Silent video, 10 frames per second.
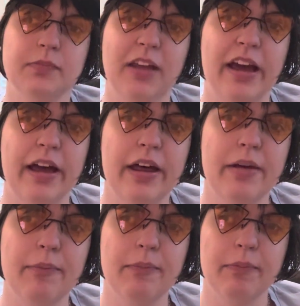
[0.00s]

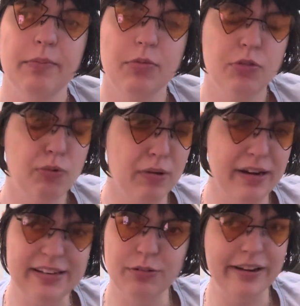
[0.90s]
Um,
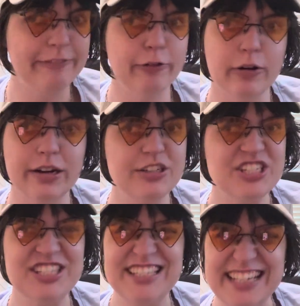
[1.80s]
2024
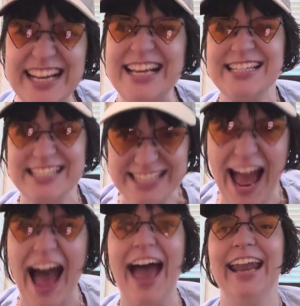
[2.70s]
just does
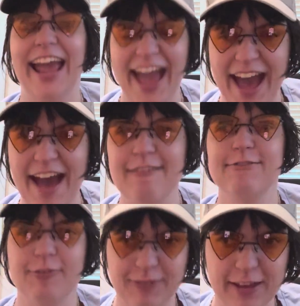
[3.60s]
not have
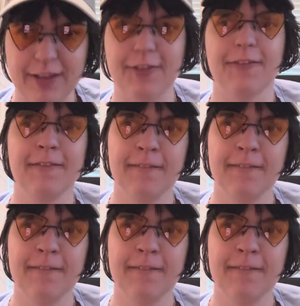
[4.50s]
the feel